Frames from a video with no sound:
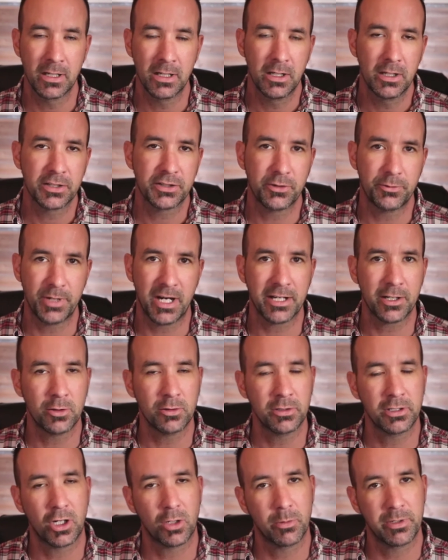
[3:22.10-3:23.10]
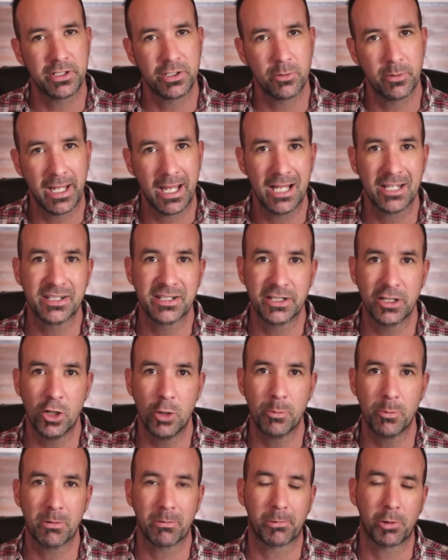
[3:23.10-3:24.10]
So not only are we doing
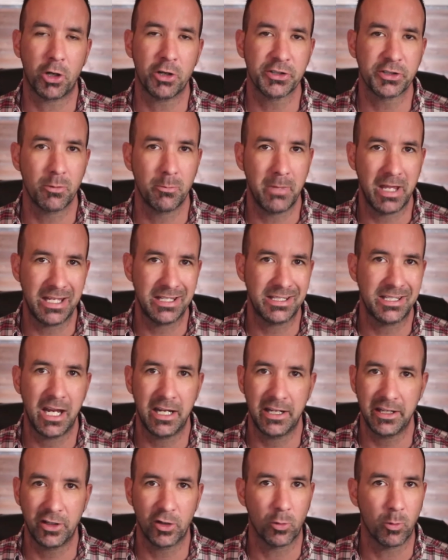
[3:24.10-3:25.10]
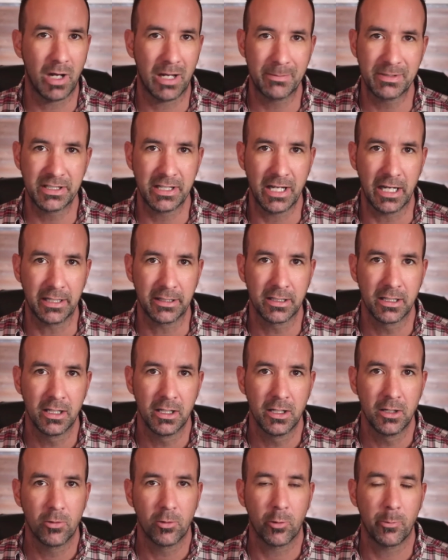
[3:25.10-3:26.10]
SEO, but we're also maintaining your website.
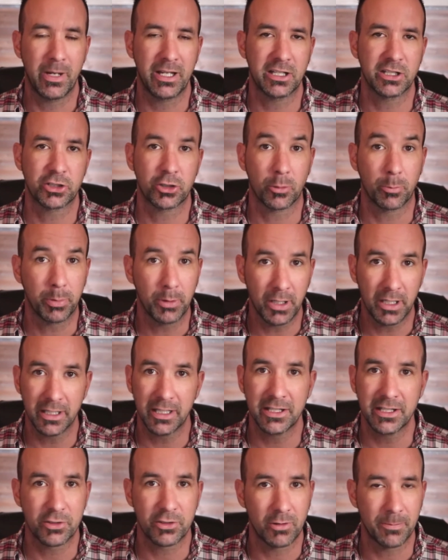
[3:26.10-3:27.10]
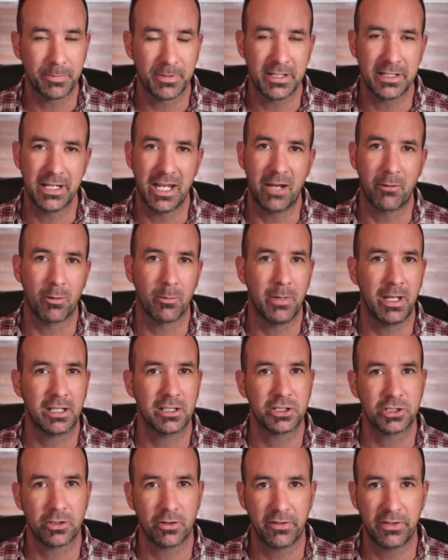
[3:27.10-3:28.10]
We're making sure plugins are up to date. We're making
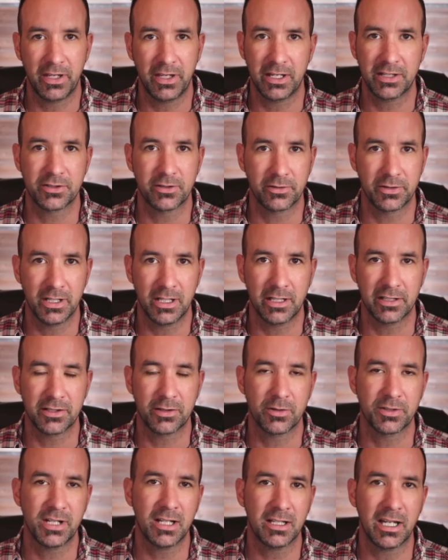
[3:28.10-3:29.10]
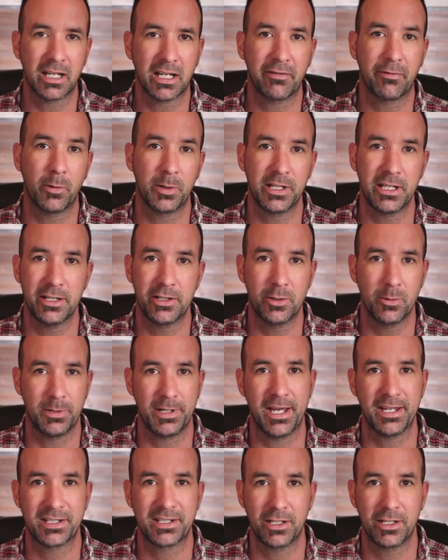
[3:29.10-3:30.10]
sure things are done. So it's not like if we need to do an
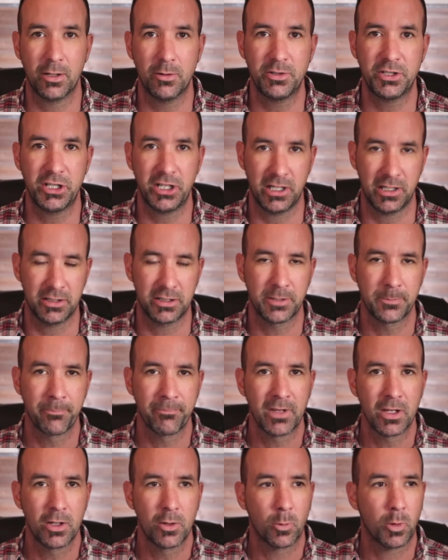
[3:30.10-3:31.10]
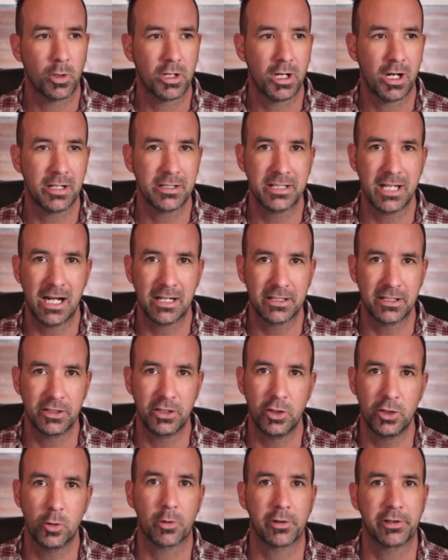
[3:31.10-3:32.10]
SEO change, we're contacting
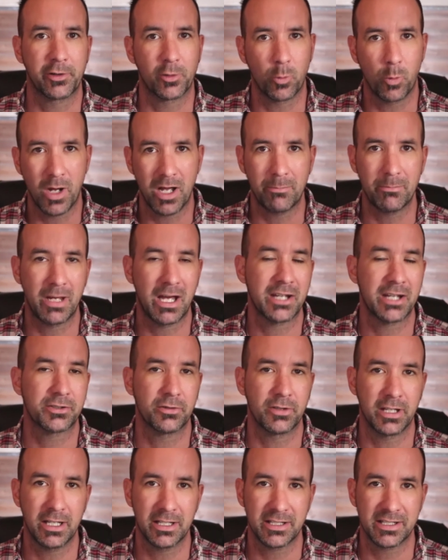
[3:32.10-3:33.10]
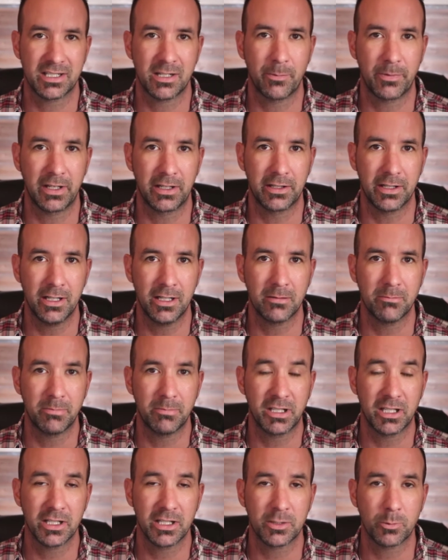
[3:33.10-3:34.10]
you or your webmaster to get something done
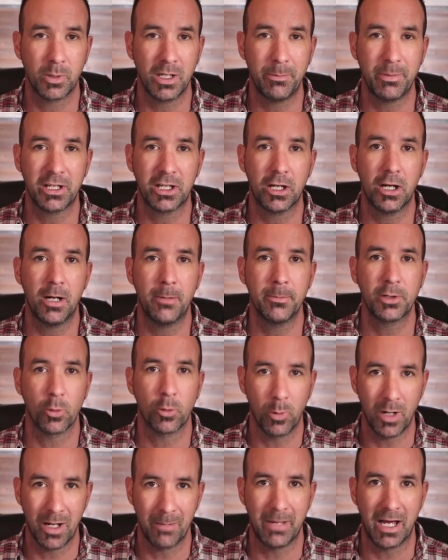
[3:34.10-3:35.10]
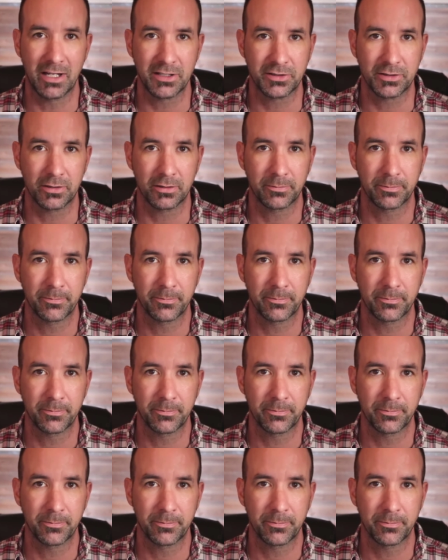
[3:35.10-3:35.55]
because we become your webmaster.